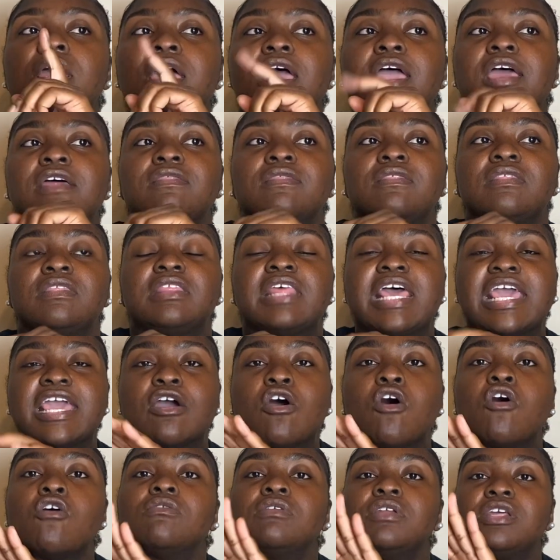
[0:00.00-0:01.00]
and
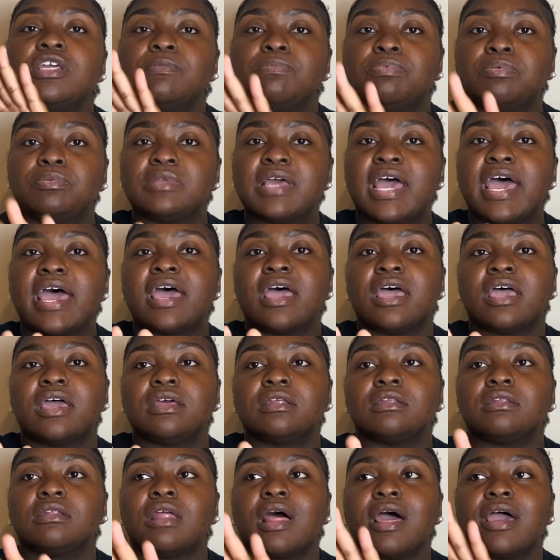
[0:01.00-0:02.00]
they only
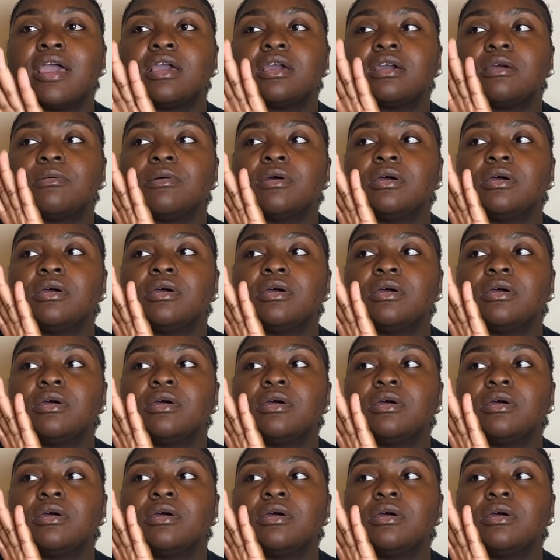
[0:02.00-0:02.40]
had like